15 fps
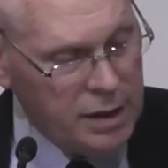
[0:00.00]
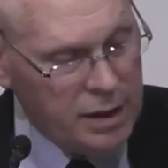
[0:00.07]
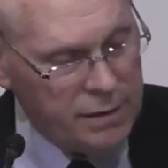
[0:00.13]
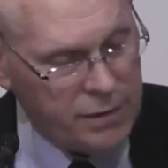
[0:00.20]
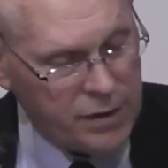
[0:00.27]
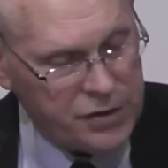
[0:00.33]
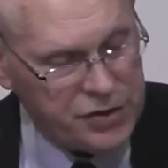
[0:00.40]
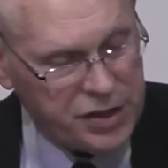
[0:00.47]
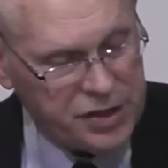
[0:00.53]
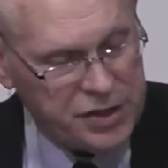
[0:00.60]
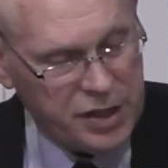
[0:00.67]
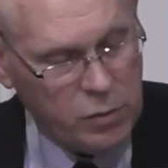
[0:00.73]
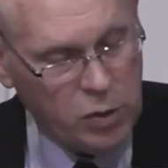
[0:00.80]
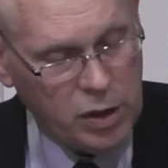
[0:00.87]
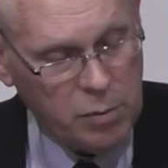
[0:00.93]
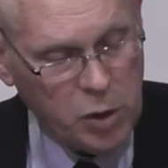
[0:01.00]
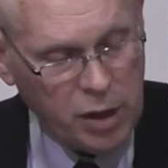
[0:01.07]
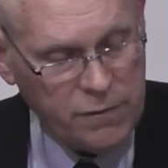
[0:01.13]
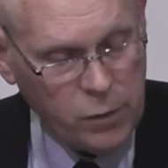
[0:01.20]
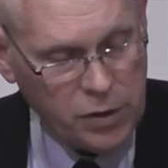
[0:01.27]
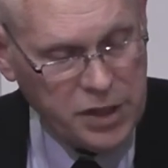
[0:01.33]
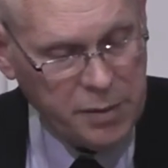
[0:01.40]
in verse 61 of
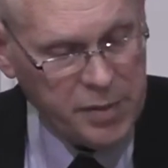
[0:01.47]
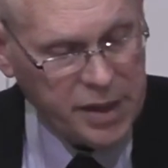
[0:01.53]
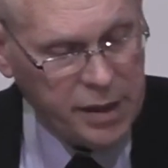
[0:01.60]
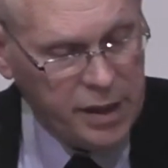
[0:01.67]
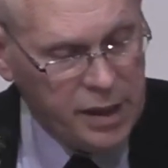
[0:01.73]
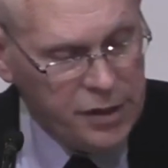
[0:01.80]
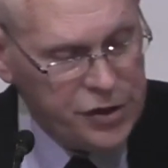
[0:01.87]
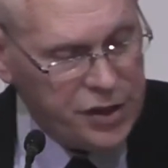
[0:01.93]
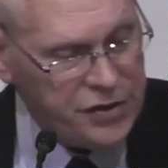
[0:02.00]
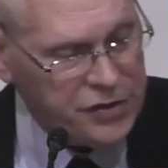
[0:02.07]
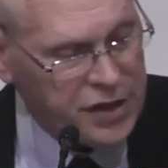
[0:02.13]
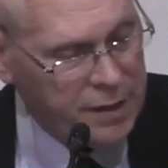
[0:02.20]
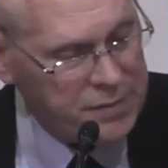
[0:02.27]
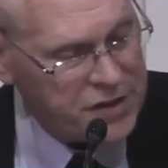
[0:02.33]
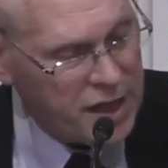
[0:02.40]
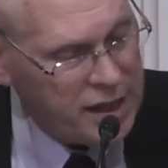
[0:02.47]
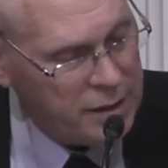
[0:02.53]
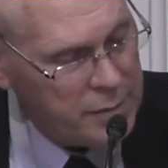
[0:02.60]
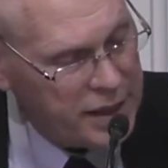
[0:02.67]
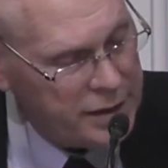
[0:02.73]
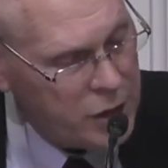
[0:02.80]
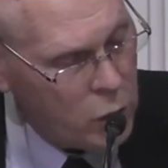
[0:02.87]
Mark 14. But he, Jesus kept
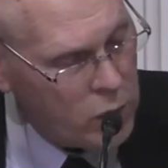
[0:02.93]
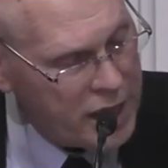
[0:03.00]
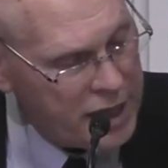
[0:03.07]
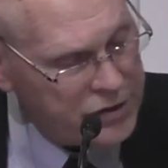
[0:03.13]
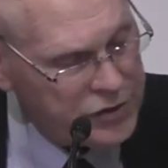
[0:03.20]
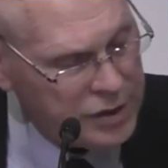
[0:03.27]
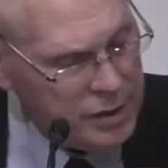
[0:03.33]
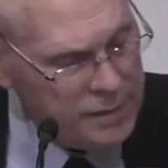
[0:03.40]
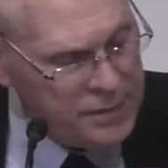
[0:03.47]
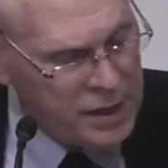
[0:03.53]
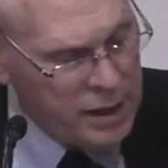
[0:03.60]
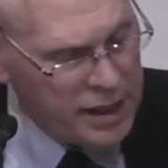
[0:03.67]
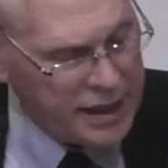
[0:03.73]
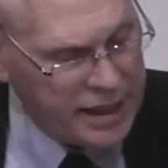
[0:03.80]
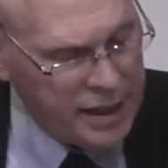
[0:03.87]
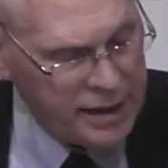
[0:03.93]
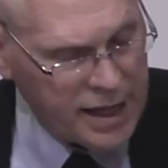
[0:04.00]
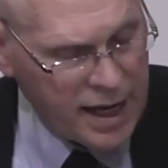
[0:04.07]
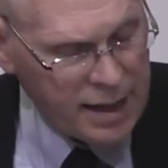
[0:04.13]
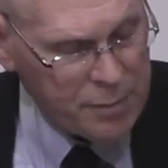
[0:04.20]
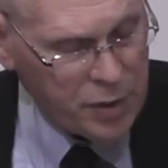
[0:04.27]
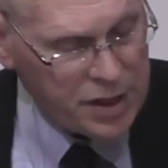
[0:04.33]
silent, made no answer. Again, the
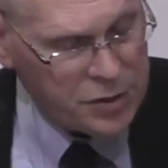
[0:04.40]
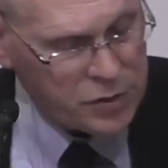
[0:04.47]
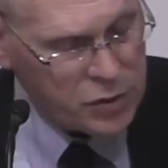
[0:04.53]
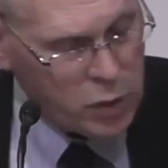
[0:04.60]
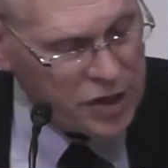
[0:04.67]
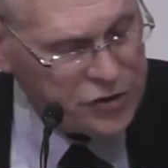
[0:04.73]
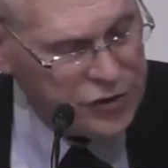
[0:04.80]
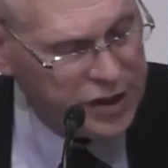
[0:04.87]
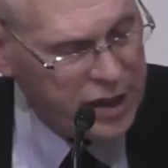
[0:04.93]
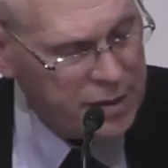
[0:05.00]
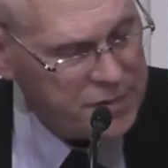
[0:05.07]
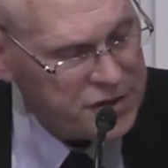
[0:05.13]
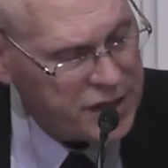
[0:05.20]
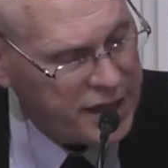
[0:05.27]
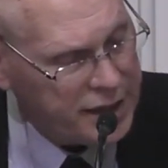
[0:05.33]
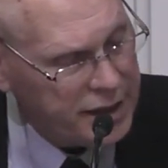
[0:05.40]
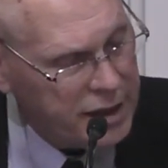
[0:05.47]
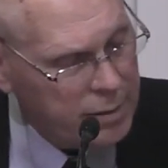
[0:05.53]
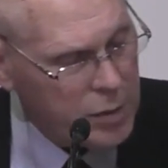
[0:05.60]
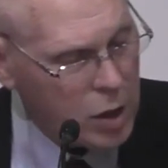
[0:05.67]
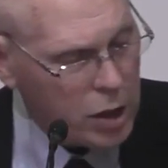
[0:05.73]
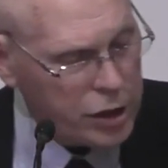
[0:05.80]
high priest was questioning him, saying to
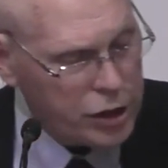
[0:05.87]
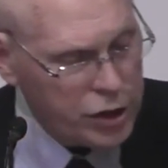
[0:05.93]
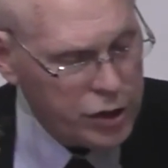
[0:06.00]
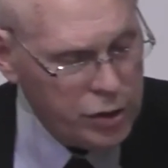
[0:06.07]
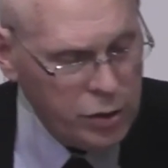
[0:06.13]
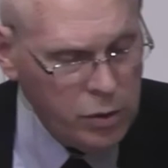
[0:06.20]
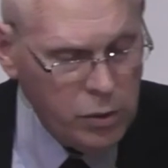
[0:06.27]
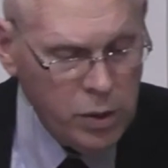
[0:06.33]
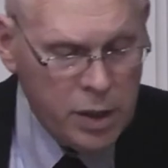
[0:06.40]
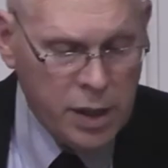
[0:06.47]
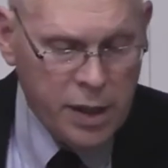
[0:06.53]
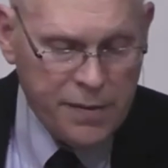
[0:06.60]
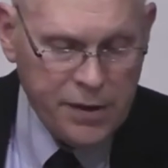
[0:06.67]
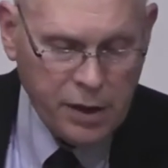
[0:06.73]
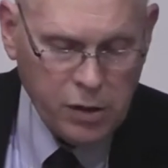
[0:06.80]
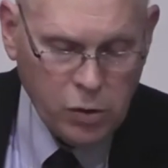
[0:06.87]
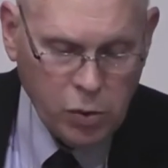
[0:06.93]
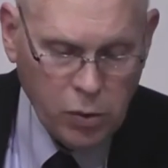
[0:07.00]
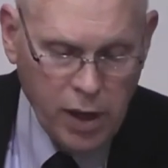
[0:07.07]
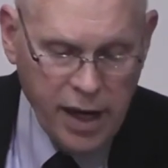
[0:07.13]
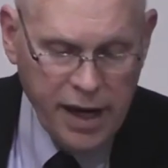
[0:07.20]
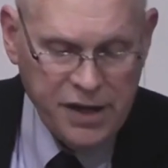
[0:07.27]
him, Are you the
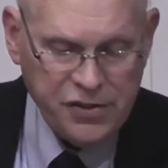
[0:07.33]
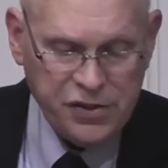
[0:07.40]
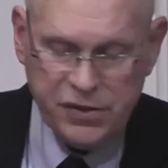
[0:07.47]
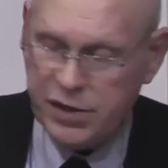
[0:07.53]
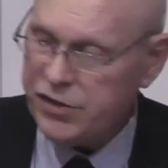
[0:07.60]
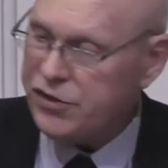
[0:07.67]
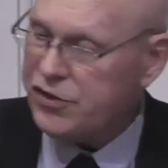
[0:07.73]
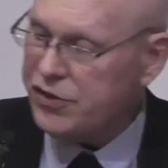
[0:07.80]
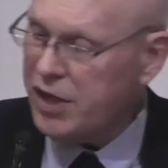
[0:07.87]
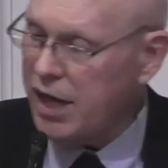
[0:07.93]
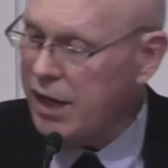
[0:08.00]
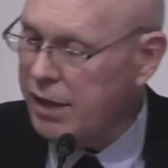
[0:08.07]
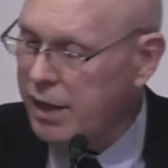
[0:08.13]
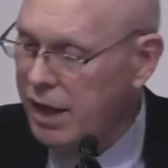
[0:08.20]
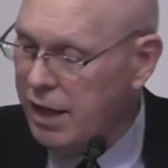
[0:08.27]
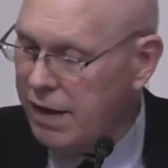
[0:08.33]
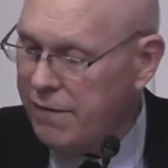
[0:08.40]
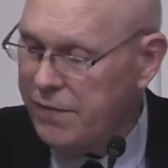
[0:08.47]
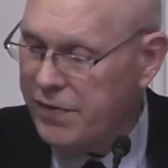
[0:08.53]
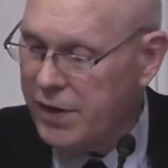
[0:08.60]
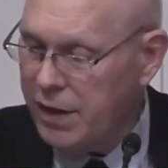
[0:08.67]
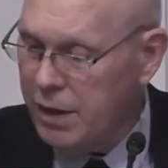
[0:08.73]
Christ, the Son
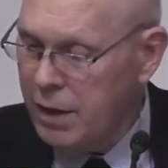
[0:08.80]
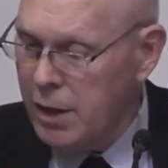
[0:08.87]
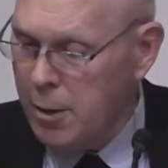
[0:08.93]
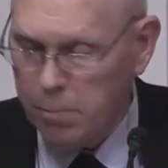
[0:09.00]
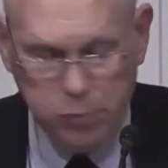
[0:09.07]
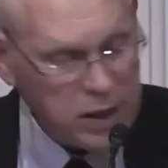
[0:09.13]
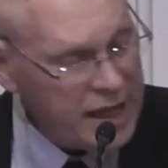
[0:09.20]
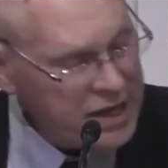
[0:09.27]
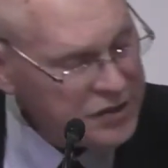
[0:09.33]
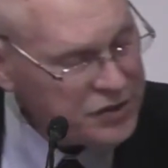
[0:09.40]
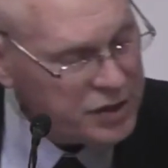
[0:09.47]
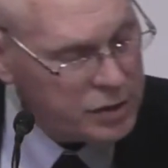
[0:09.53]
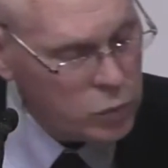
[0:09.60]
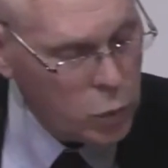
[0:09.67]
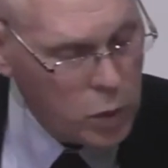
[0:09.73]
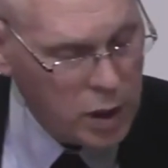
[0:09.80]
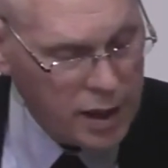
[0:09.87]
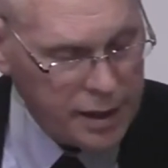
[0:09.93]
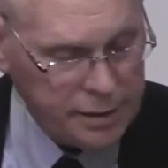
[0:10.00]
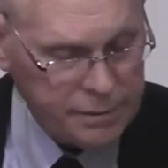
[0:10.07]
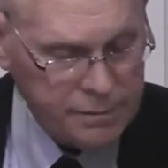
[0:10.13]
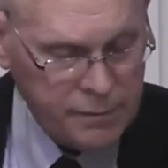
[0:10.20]
of the Blessed
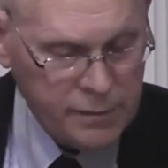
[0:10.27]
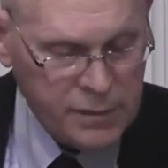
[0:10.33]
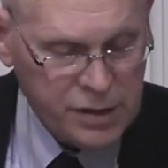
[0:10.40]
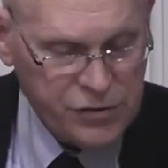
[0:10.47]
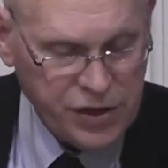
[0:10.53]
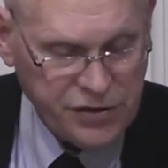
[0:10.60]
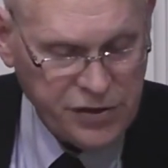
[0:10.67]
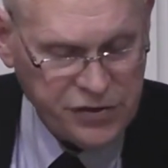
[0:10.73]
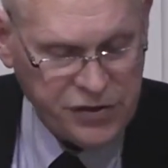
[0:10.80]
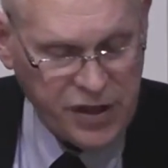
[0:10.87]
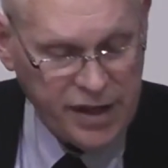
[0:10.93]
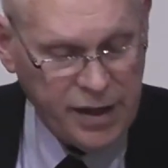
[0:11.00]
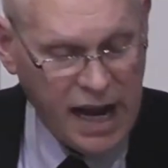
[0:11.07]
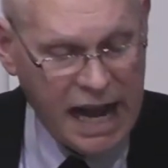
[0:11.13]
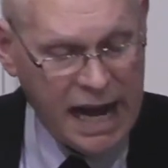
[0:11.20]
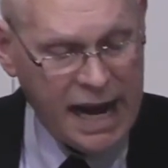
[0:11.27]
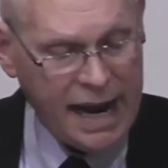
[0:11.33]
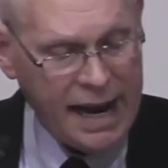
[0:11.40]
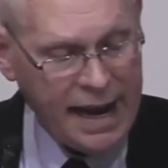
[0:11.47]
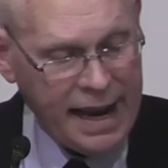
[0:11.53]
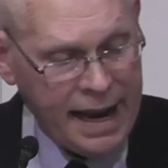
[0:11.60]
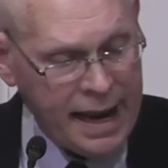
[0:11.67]
One. Jesus said,
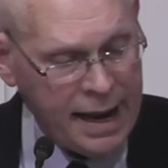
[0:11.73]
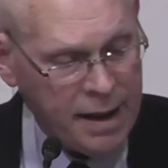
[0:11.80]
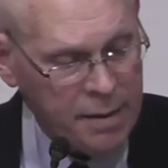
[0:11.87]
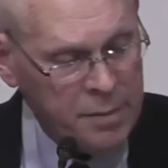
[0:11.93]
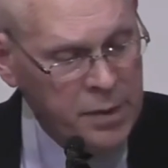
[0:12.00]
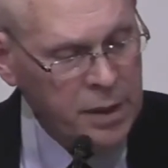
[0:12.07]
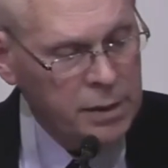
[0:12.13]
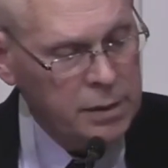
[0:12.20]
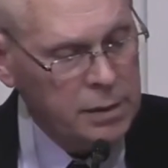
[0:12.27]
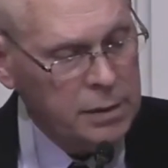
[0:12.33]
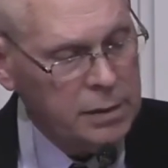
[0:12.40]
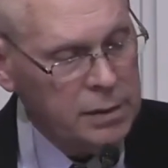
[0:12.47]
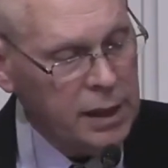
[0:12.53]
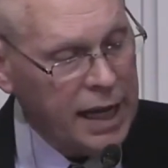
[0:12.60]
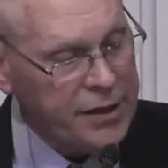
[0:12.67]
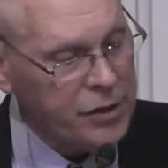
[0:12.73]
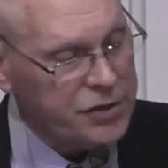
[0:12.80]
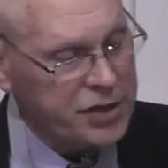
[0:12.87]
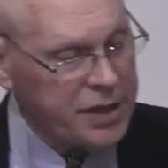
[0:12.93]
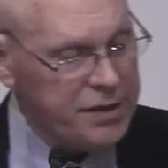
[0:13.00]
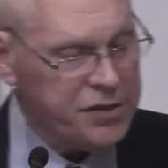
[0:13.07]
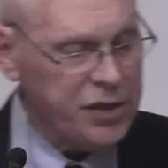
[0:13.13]
I am, and you'll
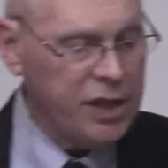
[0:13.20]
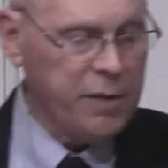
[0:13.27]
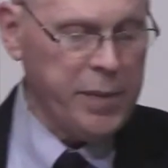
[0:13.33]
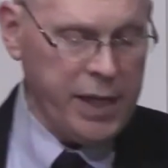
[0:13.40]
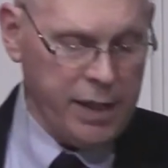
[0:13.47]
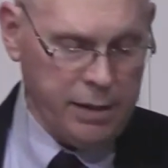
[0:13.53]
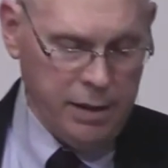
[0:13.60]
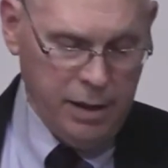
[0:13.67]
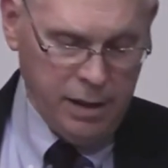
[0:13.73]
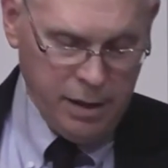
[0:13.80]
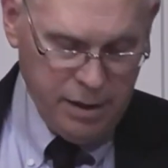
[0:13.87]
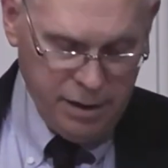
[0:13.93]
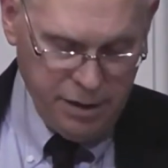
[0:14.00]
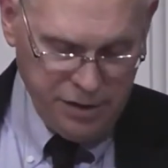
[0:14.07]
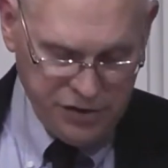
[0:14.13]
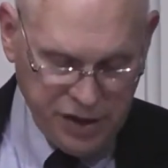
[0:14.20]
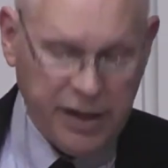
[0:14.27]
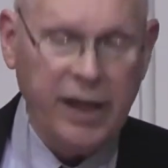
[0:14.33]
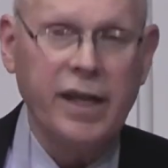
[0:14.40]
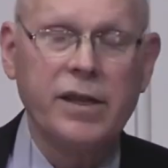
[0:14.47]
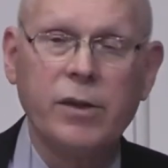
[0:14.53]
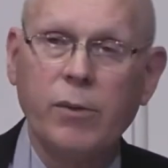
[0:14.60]
see the Son of Man
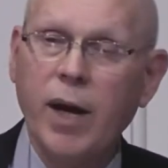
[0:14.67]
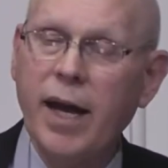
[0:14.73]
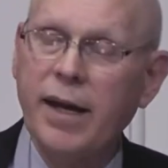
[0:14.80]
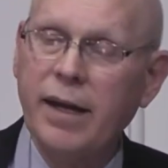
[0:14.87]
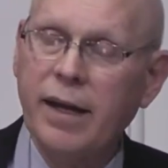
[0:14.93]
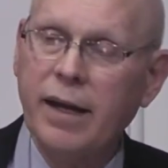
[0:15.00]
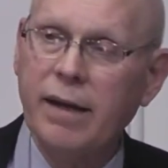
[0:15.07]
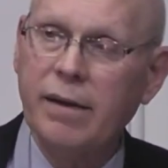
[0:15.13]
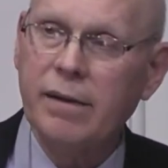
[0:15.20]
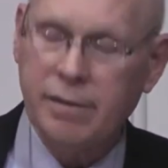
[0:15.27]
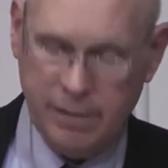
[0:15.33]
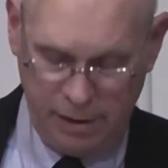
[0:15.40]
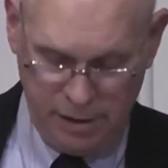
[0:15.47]
sitting at the right hand